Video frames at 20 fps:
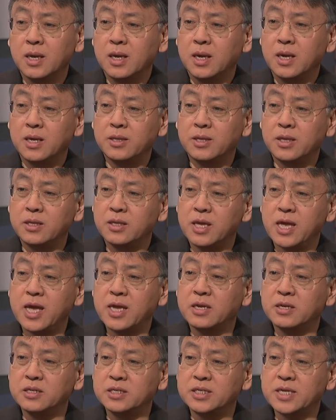and that the
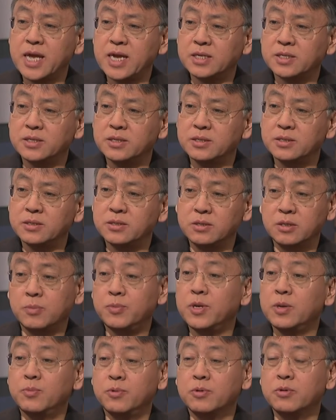Anglo-Saxons, you know, the
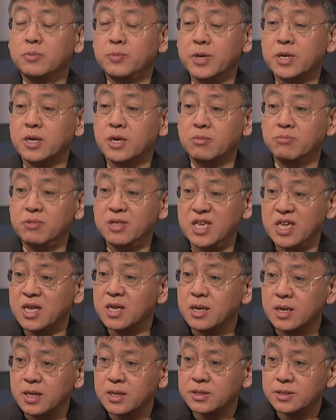people who become the
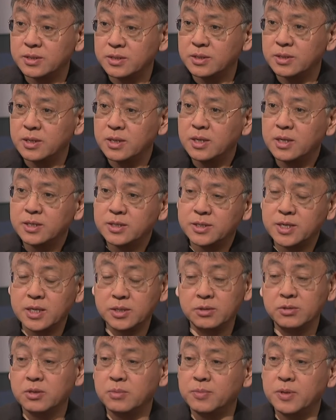English, mm.
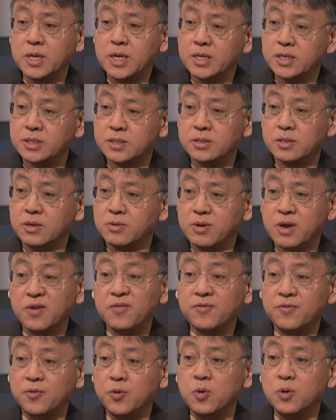settled the place
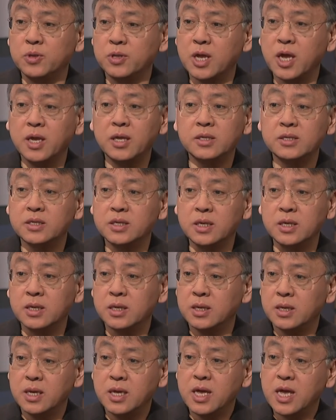around 490
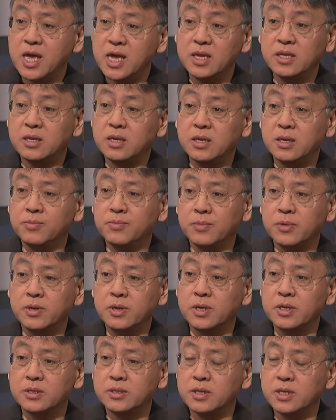AD.
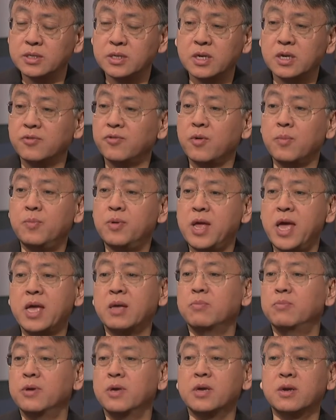Okay, so there's a kind of a
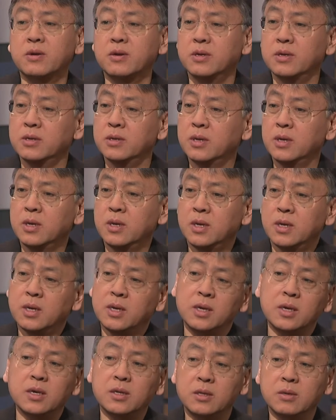blank period
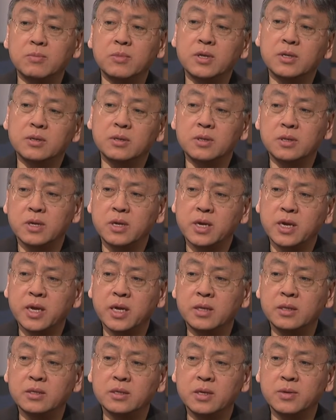in the middle.
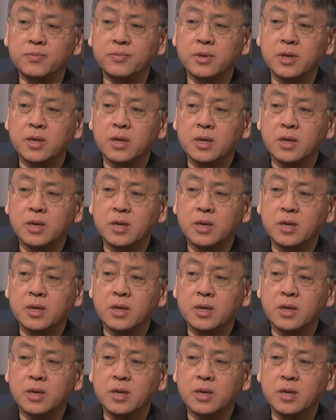And um,